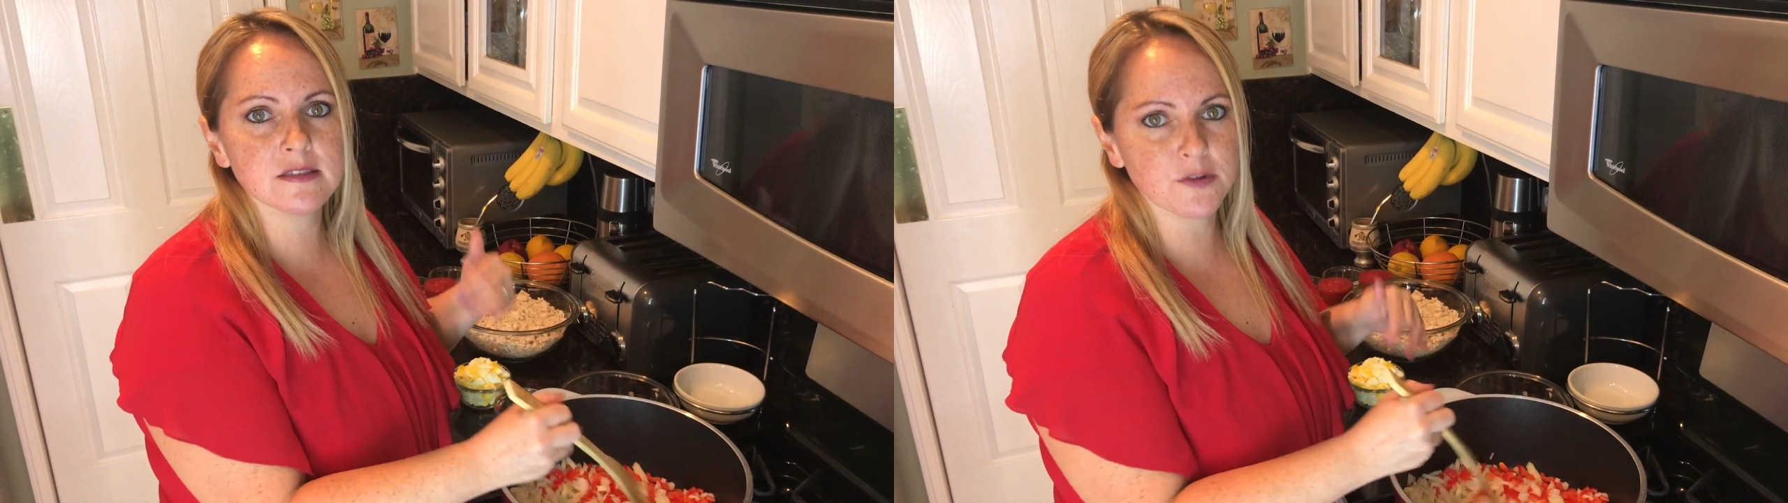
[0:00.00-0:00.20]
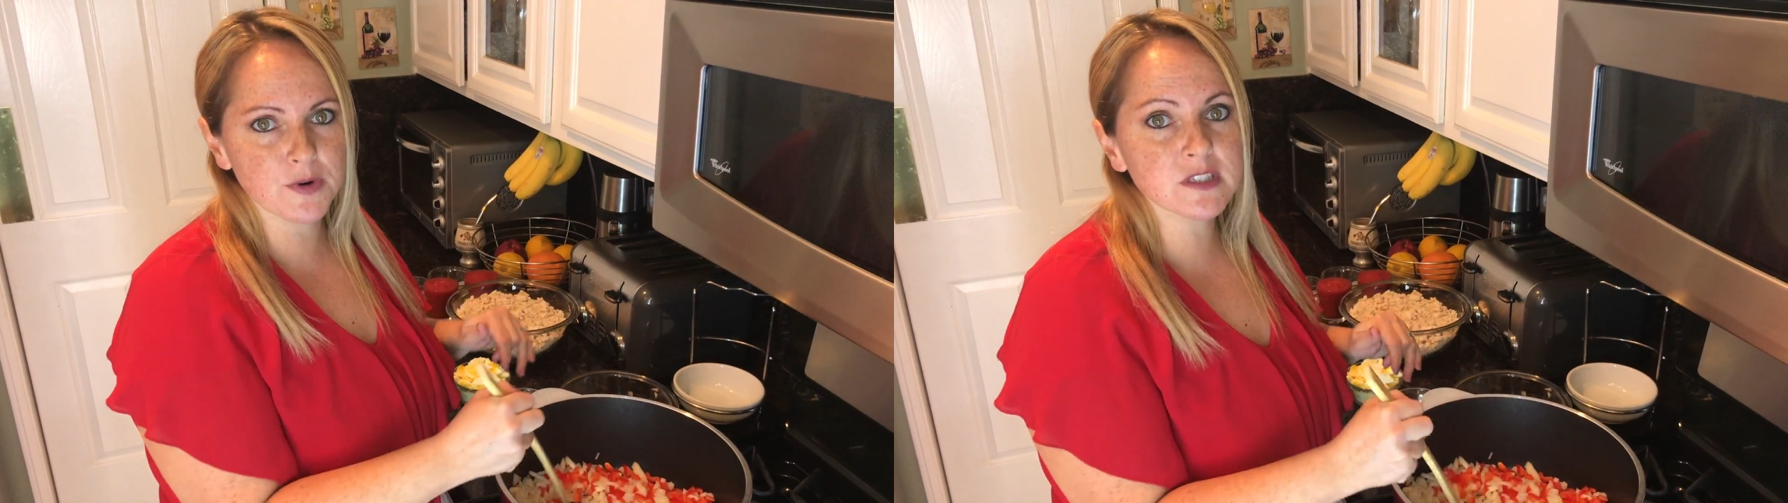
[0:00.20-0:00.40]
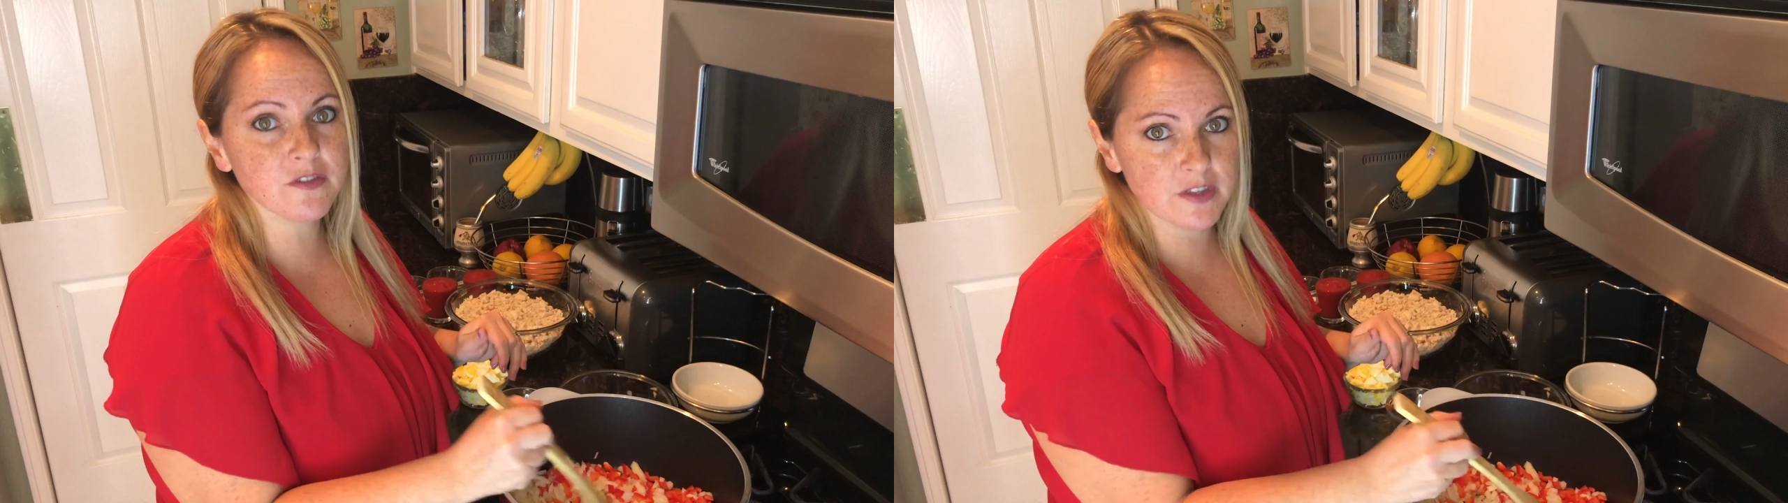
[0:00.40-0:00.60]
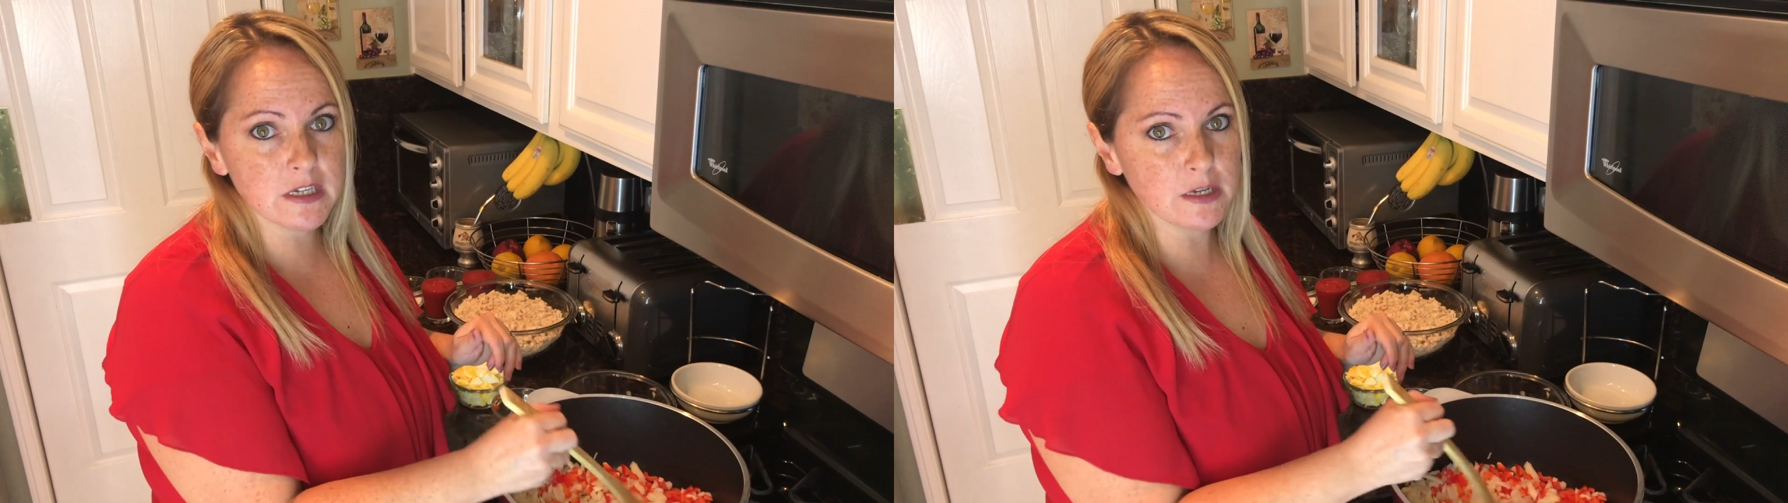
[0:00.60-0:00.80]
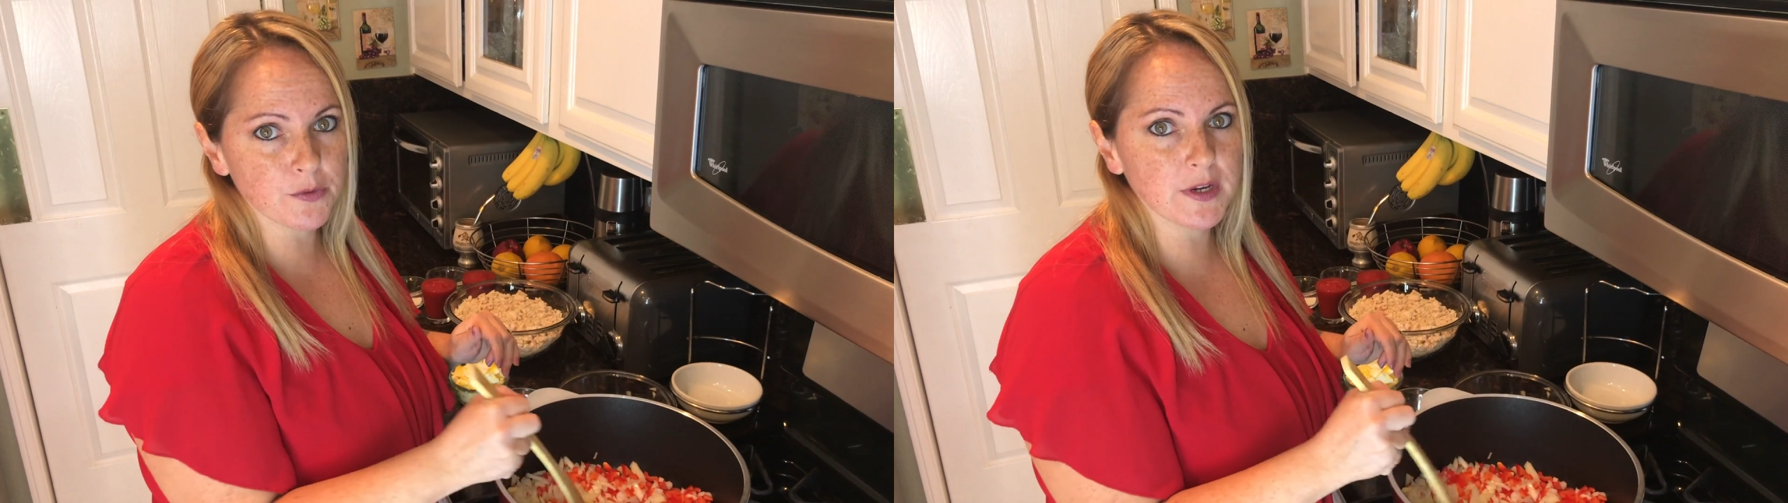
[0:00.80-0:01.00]
the rest of the
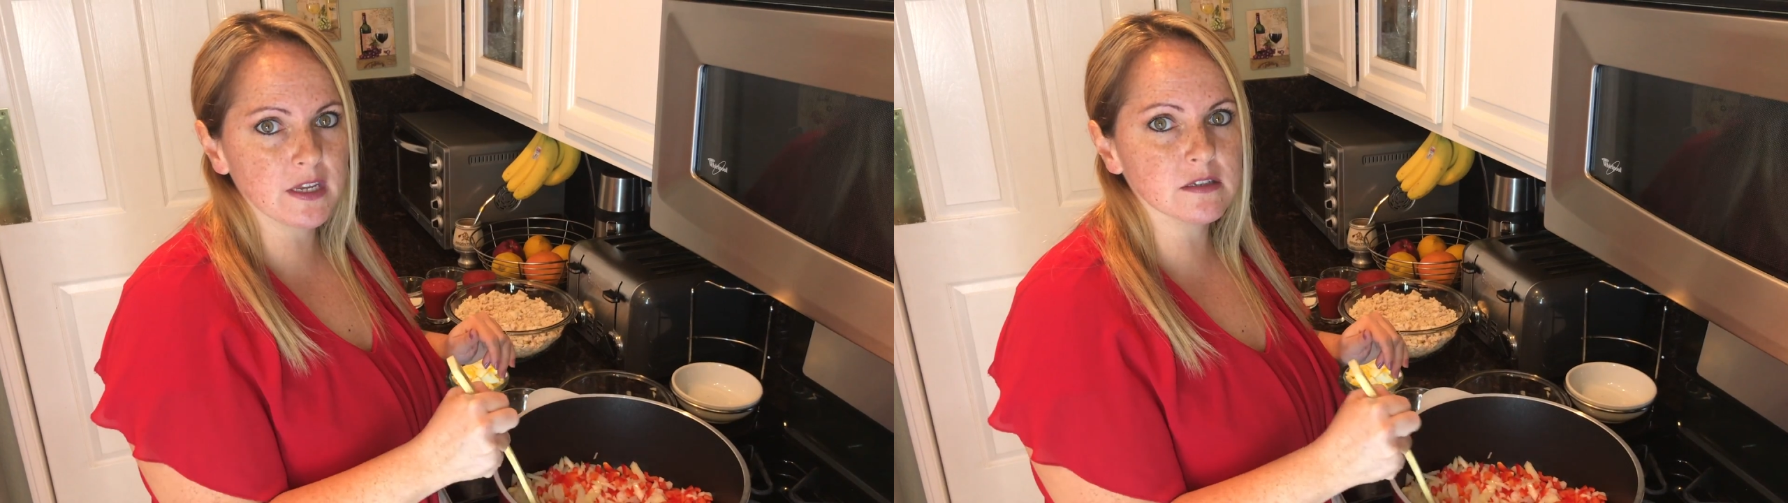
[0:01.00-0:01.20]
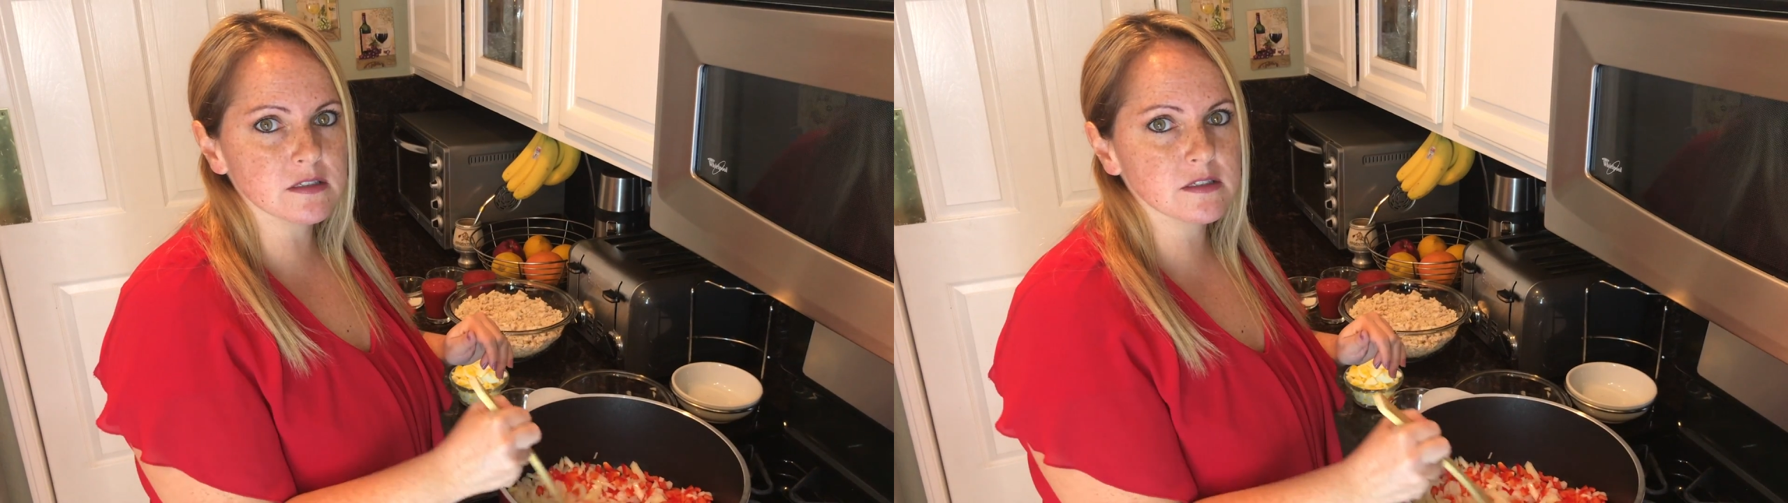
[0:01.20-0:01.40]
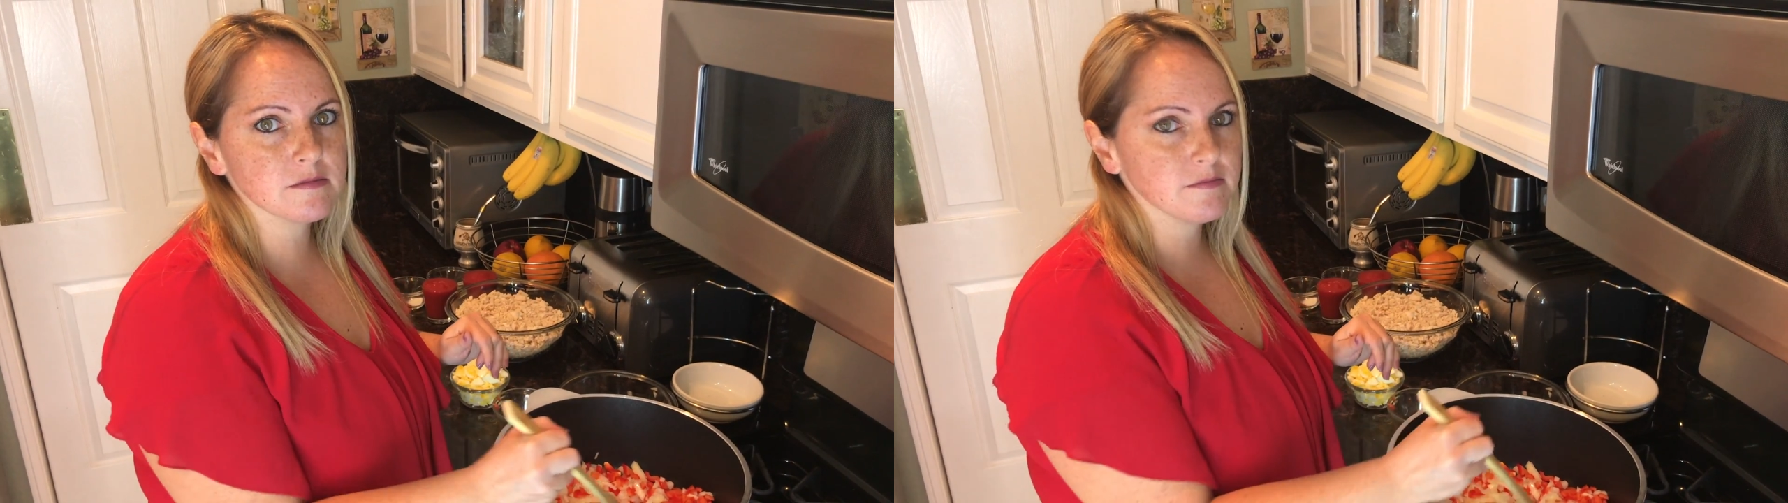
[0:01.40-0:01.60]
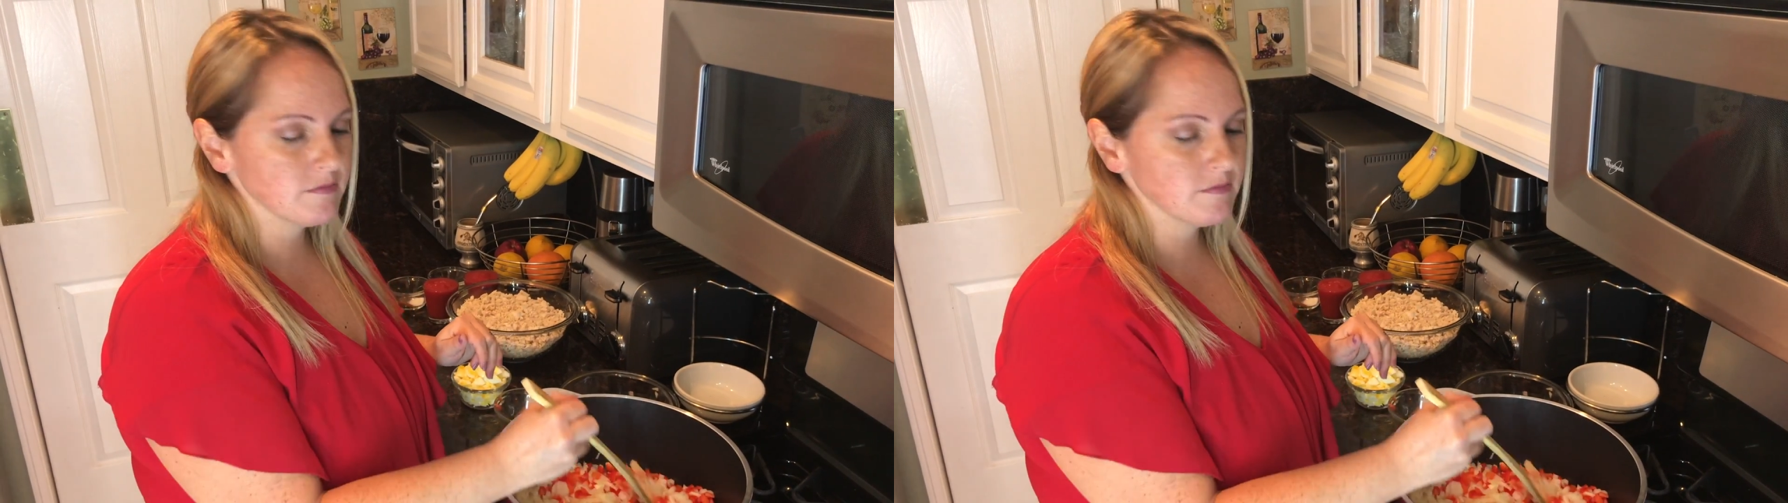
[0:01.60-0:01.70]
ingredients.